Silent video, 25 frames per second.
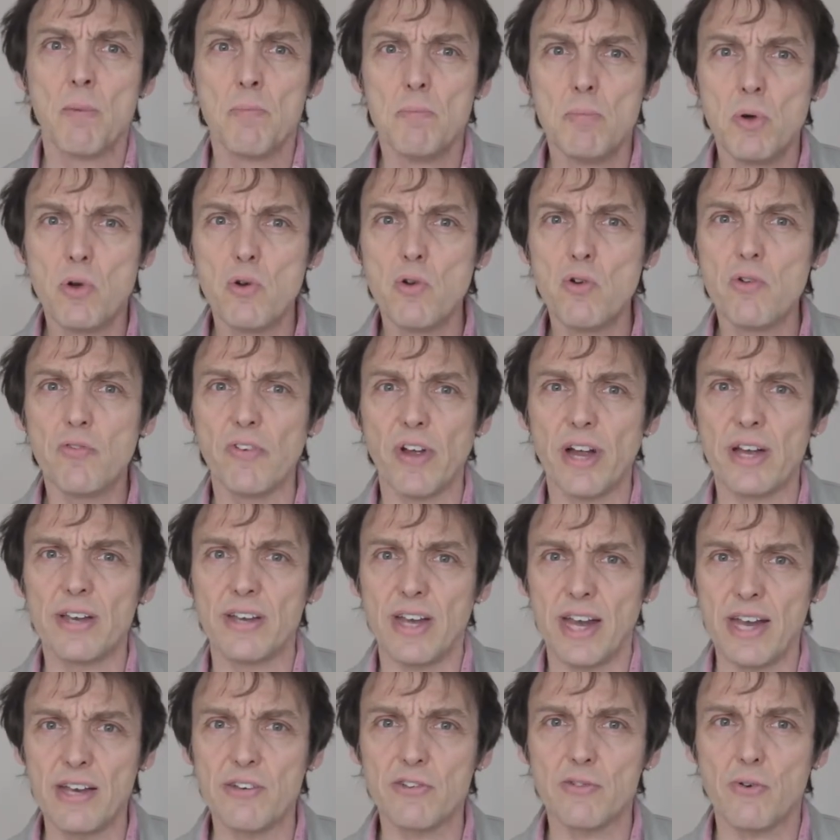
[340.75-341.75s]
move and
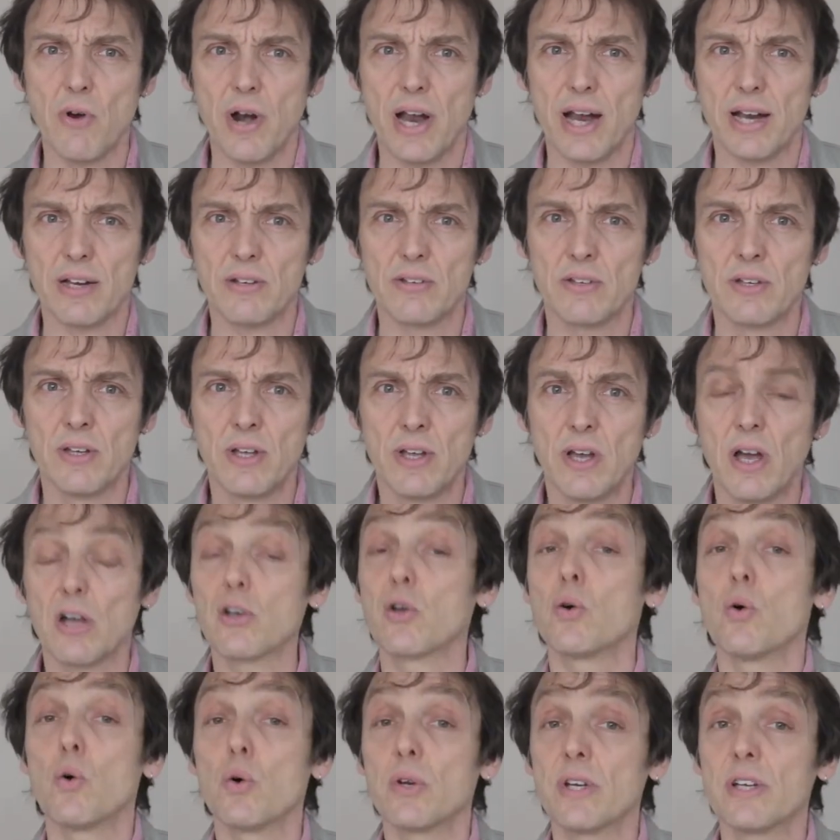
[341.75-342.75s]
interact
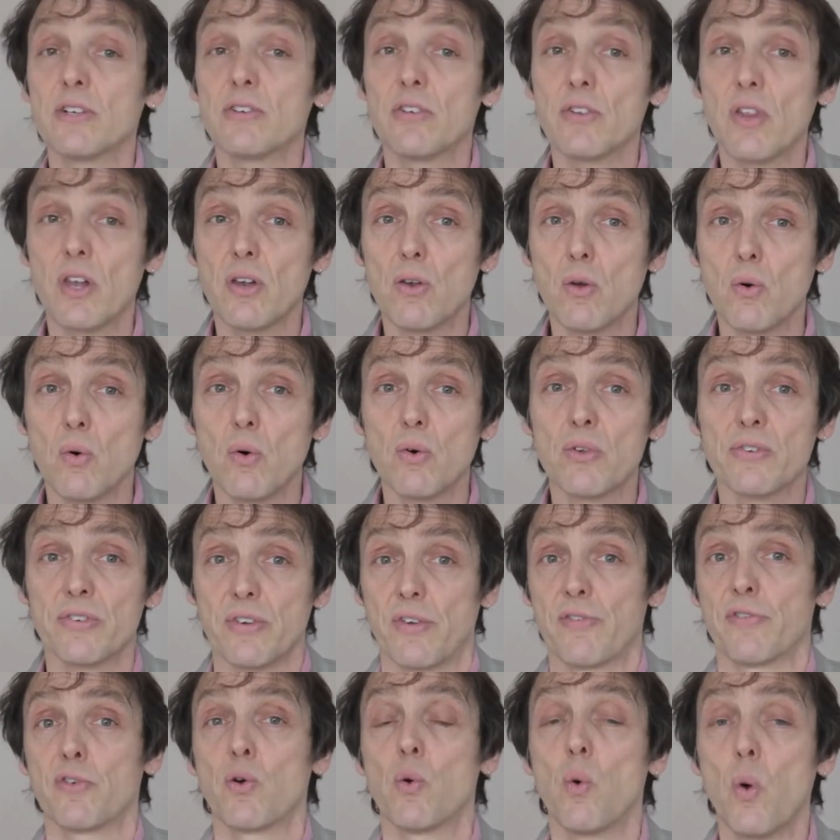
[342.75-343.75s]
according to the laws
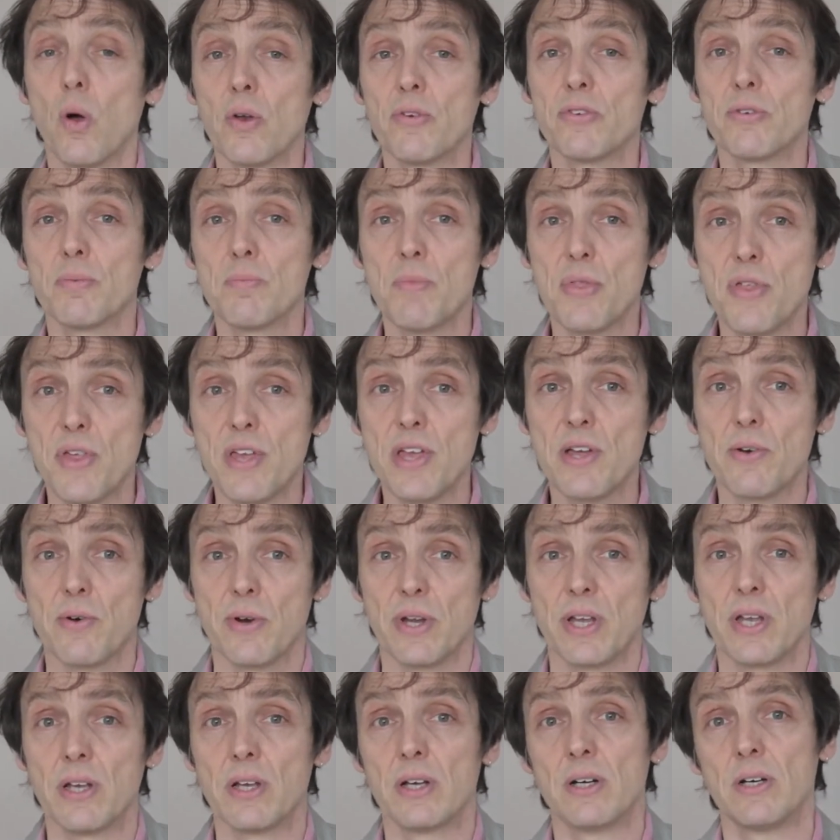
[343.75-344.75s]
of quantum
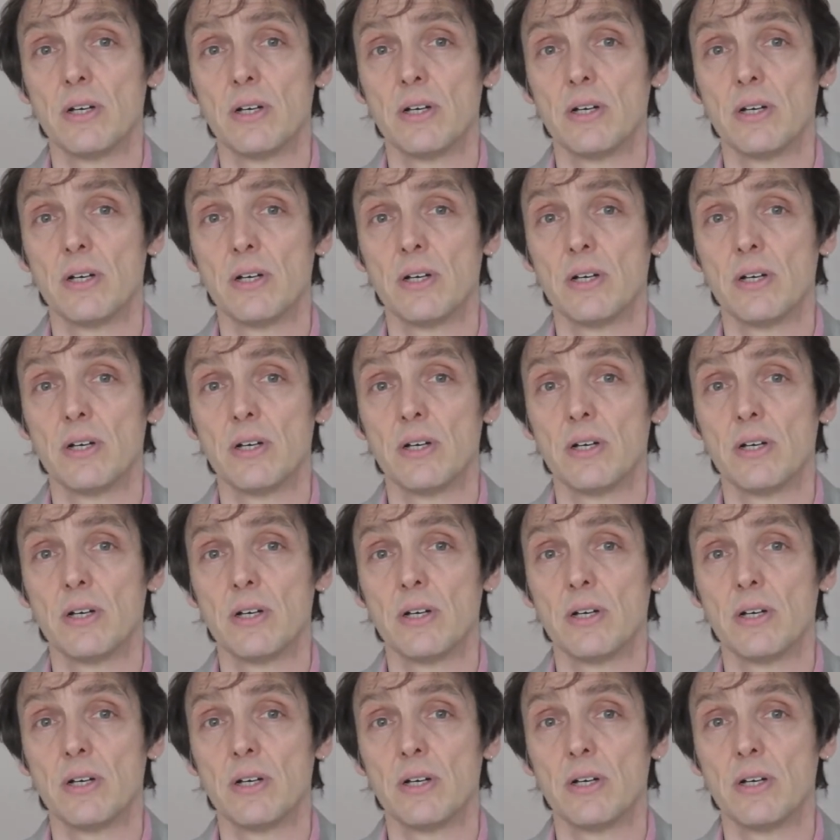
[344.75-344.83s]
theory.